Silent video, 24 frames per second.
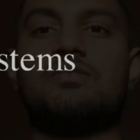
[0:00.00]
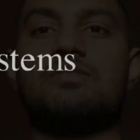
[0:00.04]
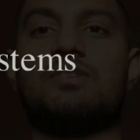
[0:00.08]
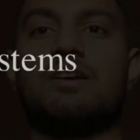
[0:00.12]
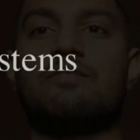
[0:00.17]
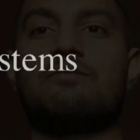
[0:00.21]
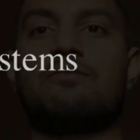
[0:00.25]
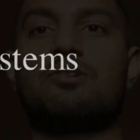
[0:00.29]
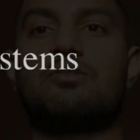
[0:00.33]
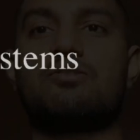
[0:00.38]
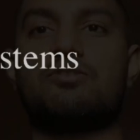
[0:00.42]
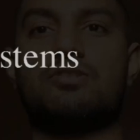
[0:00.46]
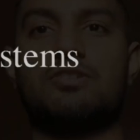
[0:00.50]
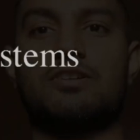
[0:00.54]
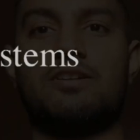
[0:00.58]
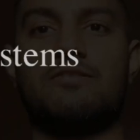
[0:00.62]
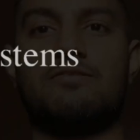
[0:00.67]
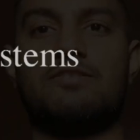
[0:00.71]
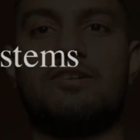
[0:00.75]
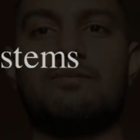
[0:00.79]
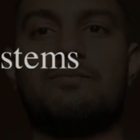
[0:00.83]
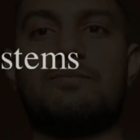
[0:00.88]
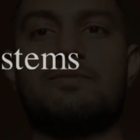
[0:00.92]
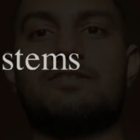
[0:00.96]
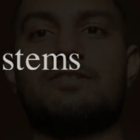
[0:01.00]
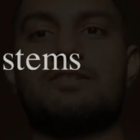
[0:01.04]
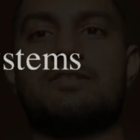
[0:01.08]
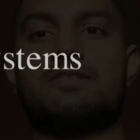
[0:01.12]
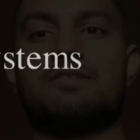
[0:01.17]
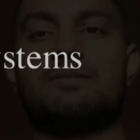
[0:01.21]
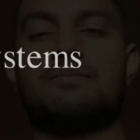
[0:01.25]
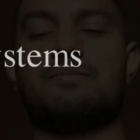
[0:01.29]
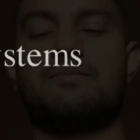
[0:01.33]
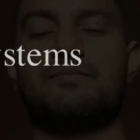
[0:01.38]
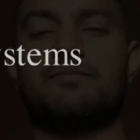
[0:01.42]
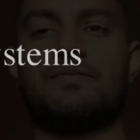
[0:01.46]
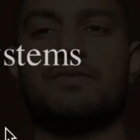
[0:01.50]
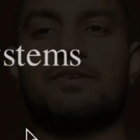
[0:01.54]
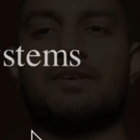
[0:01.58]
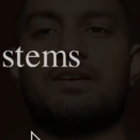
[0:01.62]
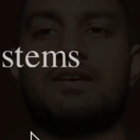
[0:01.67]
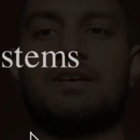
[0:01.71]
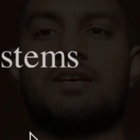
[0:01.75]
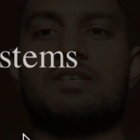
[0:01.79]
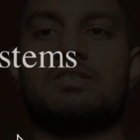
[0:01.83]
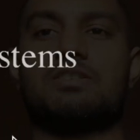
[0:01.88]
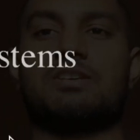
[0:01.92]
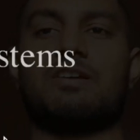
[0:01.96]
the evolution of number system.
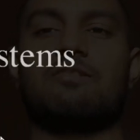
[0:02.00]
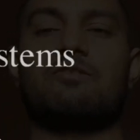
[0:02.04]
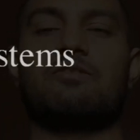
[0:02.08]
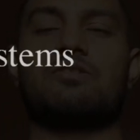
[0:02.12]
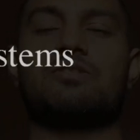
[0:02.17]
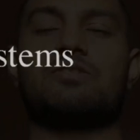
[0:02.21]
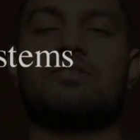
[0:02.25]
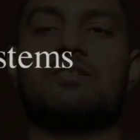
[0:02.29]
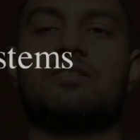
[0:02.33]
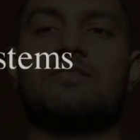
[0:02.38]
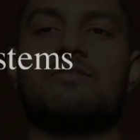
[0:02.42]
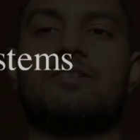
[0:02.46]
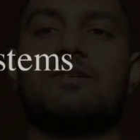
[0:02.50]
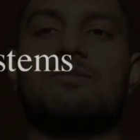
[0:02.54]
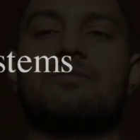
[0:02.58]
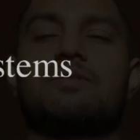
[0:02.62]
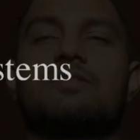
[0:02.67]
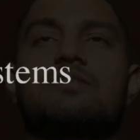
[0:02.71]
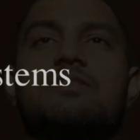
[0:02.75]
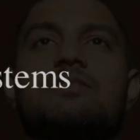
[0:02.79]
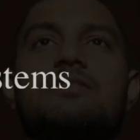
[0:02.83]
So evolution of number